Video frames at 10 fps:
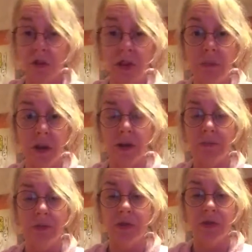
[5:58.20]
nothing, man.
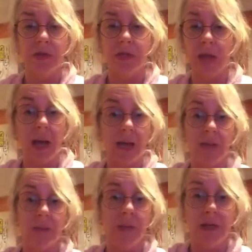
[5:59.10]
I'm just
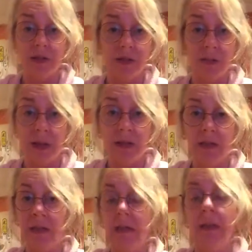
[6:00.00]
tired. I need to go to bed.
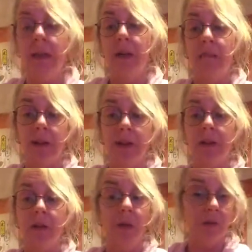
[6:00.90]
But I
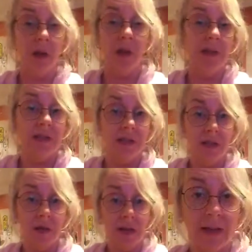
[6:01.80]
thought, well, I've got all this to
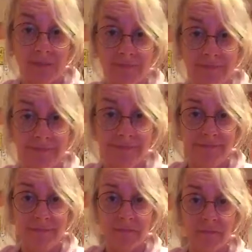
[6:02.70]
do. can't.
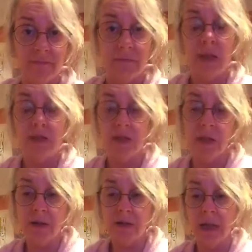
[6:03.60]
So
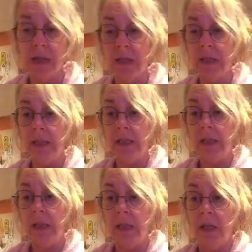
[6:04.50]
that was it.
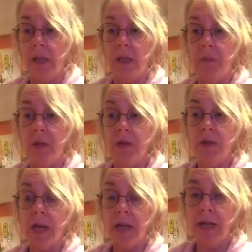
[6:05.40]

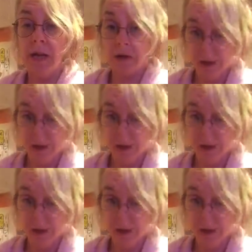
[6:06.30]
But now